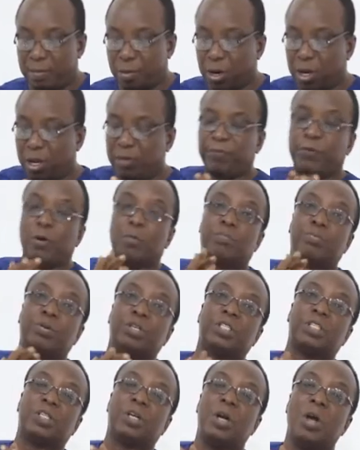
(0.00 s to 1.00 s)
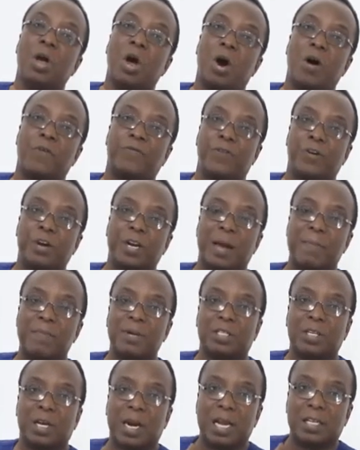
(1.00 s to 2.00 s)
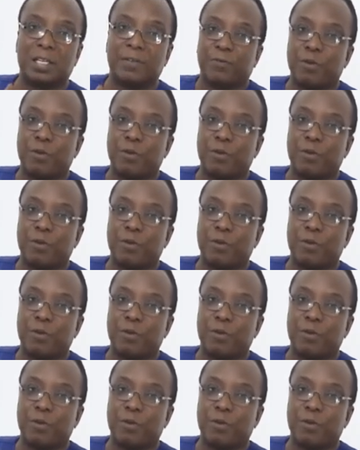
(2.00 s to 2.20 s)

money for breach of fundamental rights.